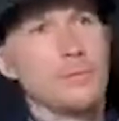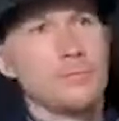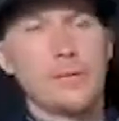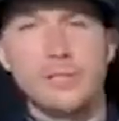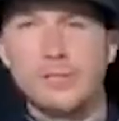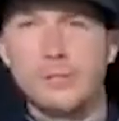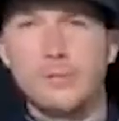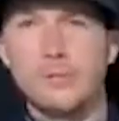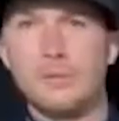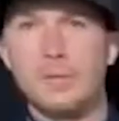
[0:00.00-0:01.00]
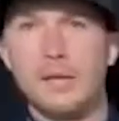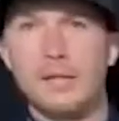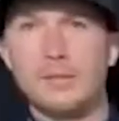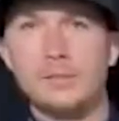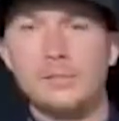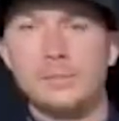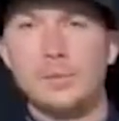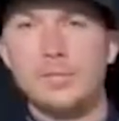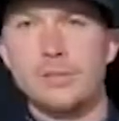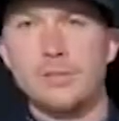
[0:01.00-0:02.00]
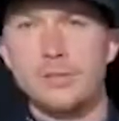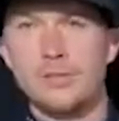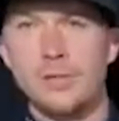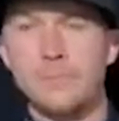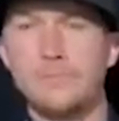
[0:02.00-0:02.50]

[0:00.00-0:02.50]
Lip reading: ready to answer some questions. Let's go.